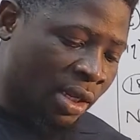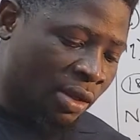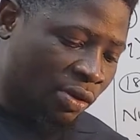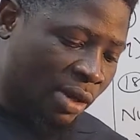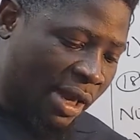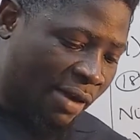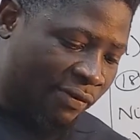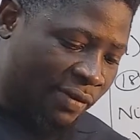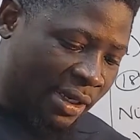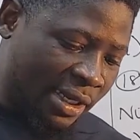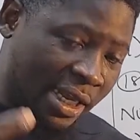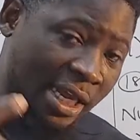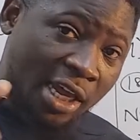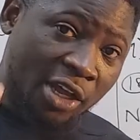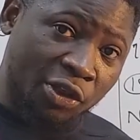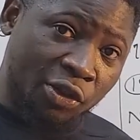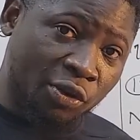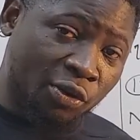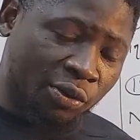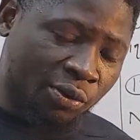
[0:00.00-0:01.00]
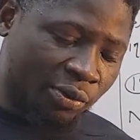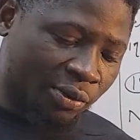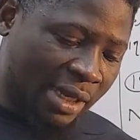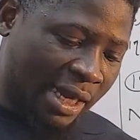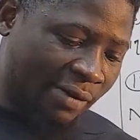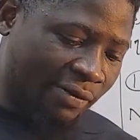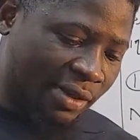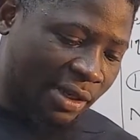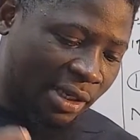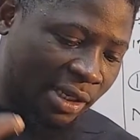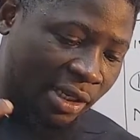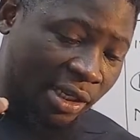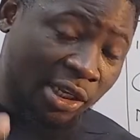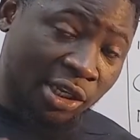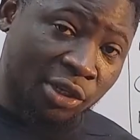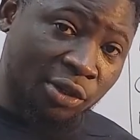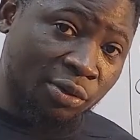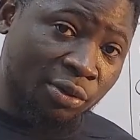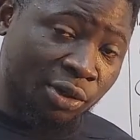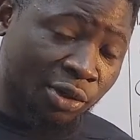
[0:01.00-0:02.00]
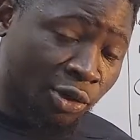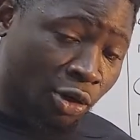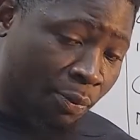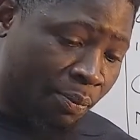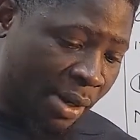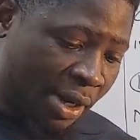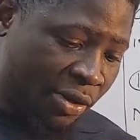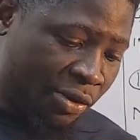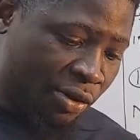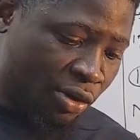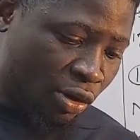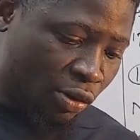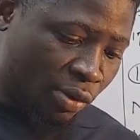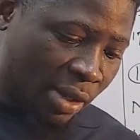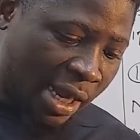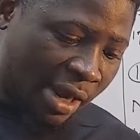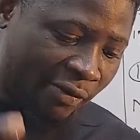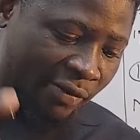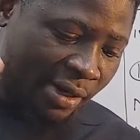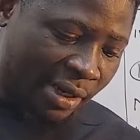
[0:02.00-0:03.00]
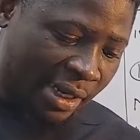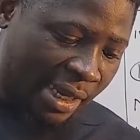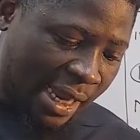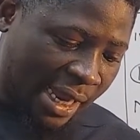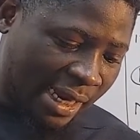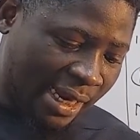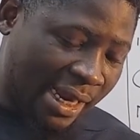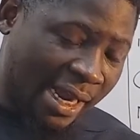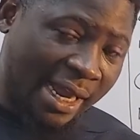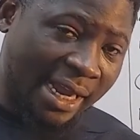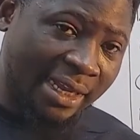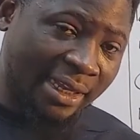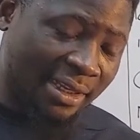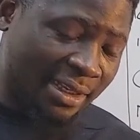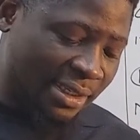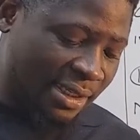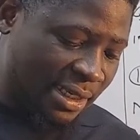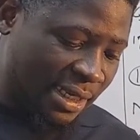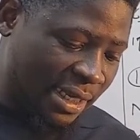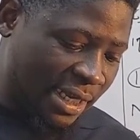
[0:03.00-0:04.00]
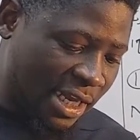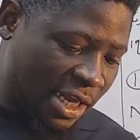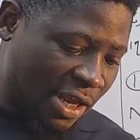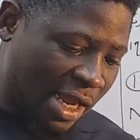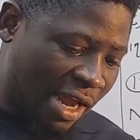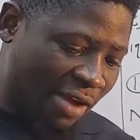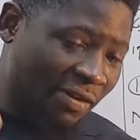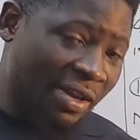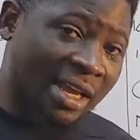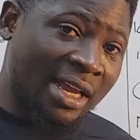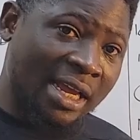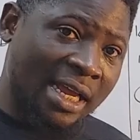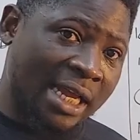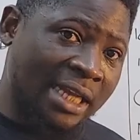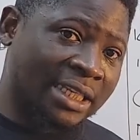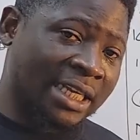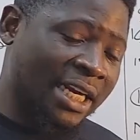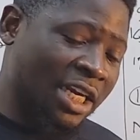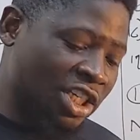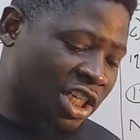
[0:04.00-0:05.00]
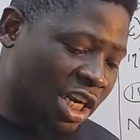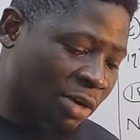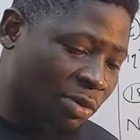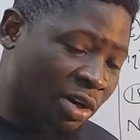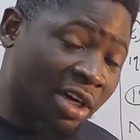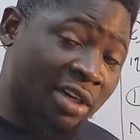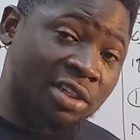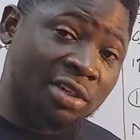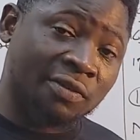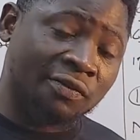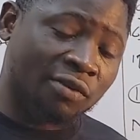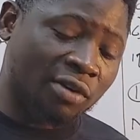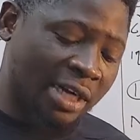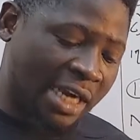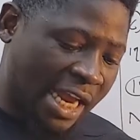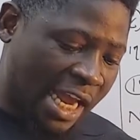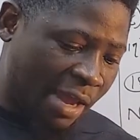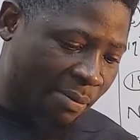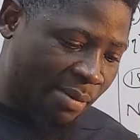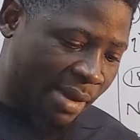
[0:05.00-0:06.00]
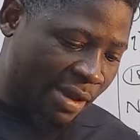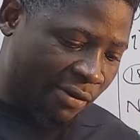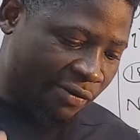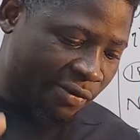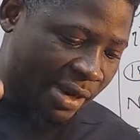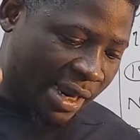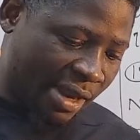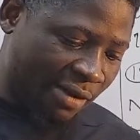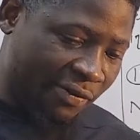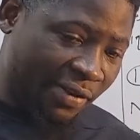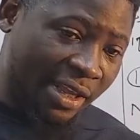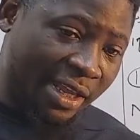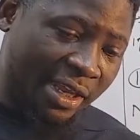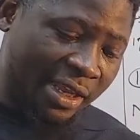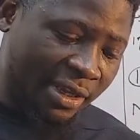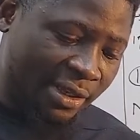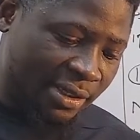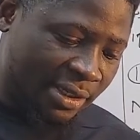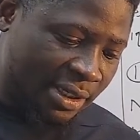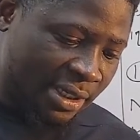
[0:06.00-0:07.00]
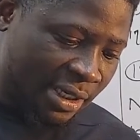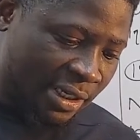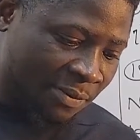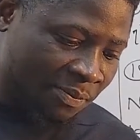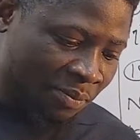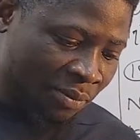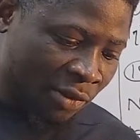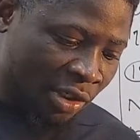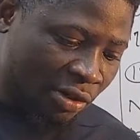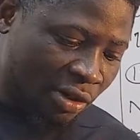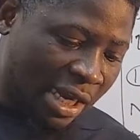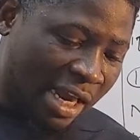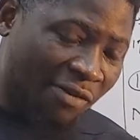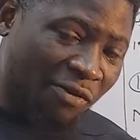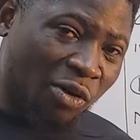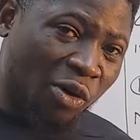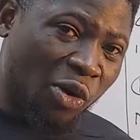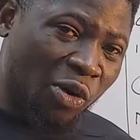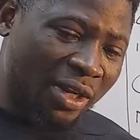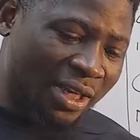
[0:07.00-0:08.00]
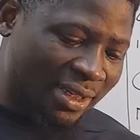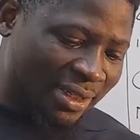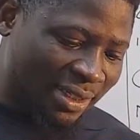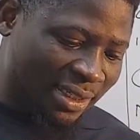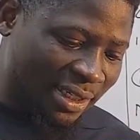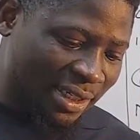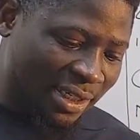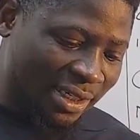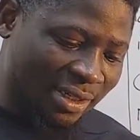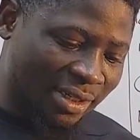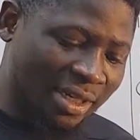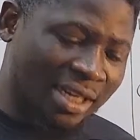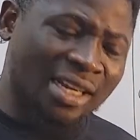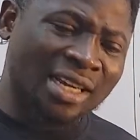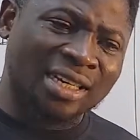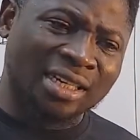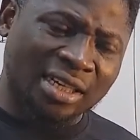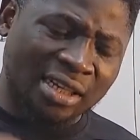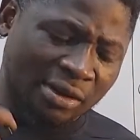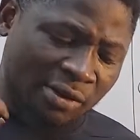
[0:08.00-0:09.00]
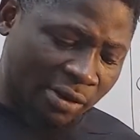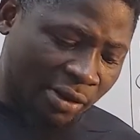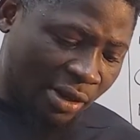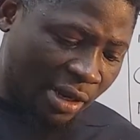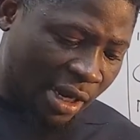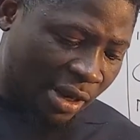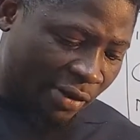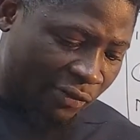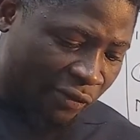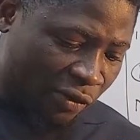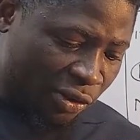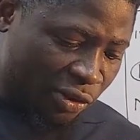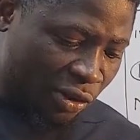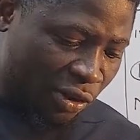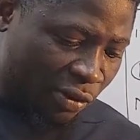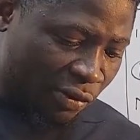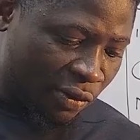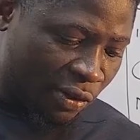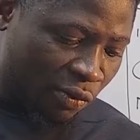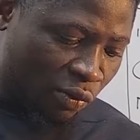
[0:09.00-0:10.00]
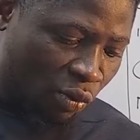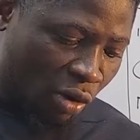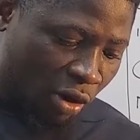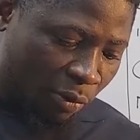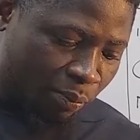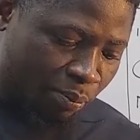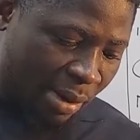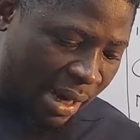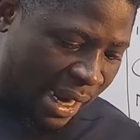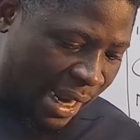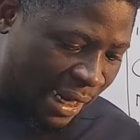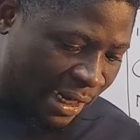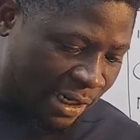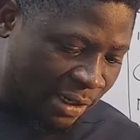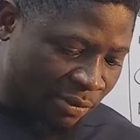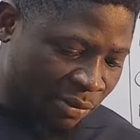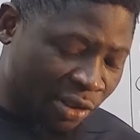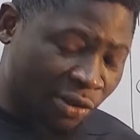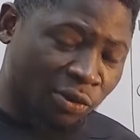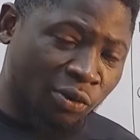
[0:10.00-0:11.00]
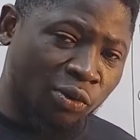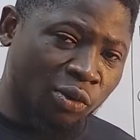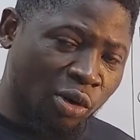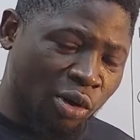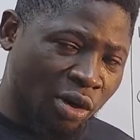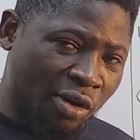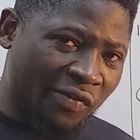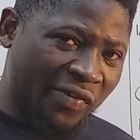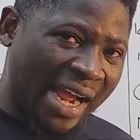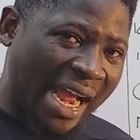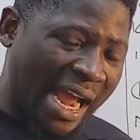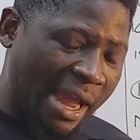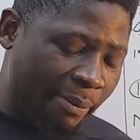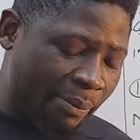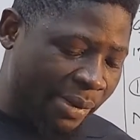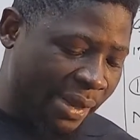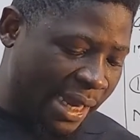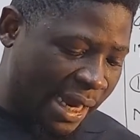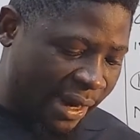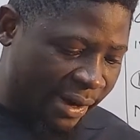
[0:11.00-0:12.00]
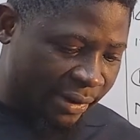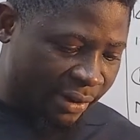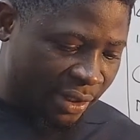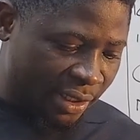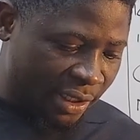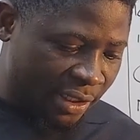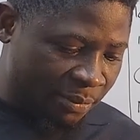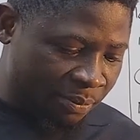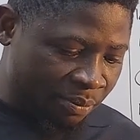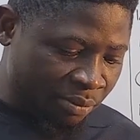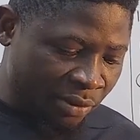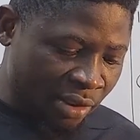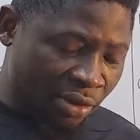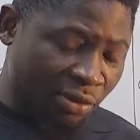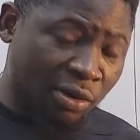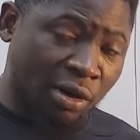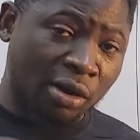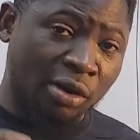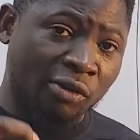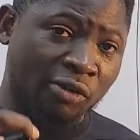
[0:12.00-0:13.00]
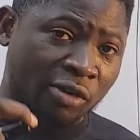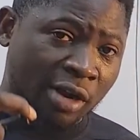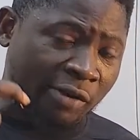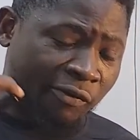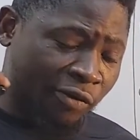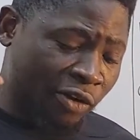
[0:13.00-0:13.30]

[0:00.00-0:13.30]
We have the AU, we have the EU, European Union, we have the ECA, ECA, we have International Monetary Fund, IMF, we have EEC, we have OECD, the function of the World Bank, the role of IBRD, the role of